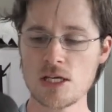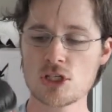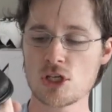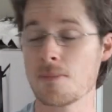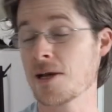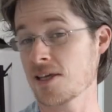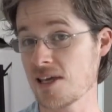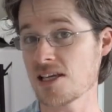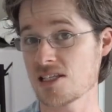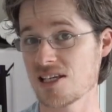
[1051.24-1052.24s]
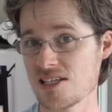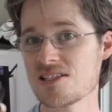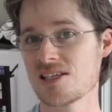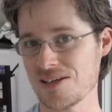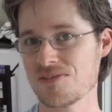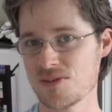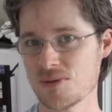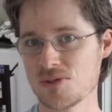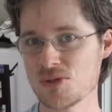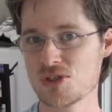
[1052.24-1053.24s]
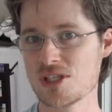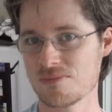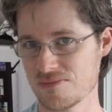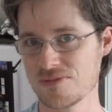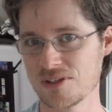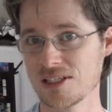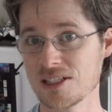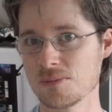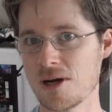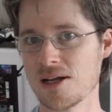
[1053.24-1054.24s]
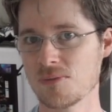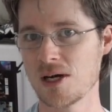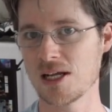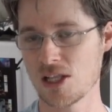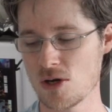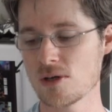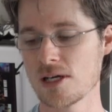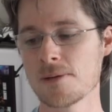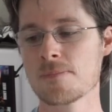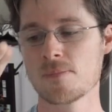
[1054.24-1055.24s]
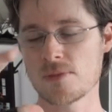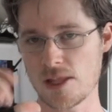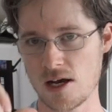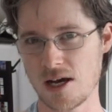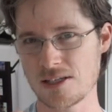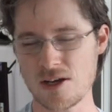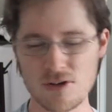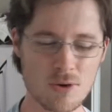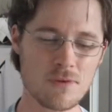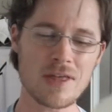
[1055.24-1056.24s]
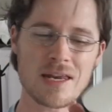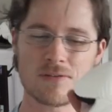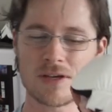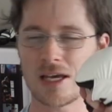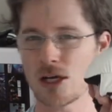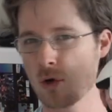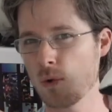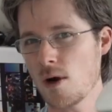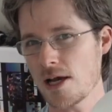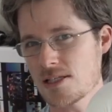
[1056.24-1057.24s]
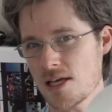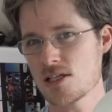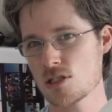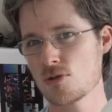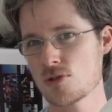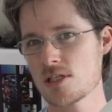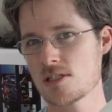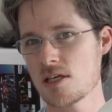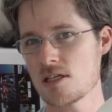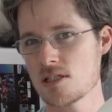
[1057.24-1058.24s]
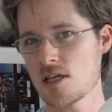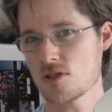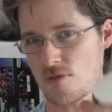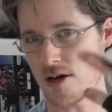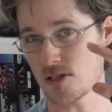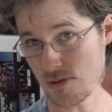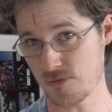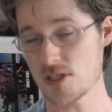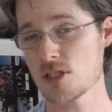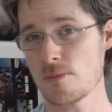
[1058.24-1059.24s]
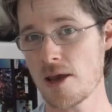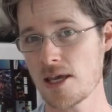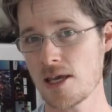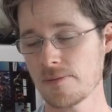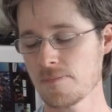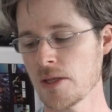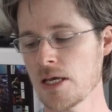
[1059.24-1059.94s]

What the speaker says: So my guess is, if you use them for a little while longer, I don't know if they'd ever get quite as loose as this, as far as the fist making,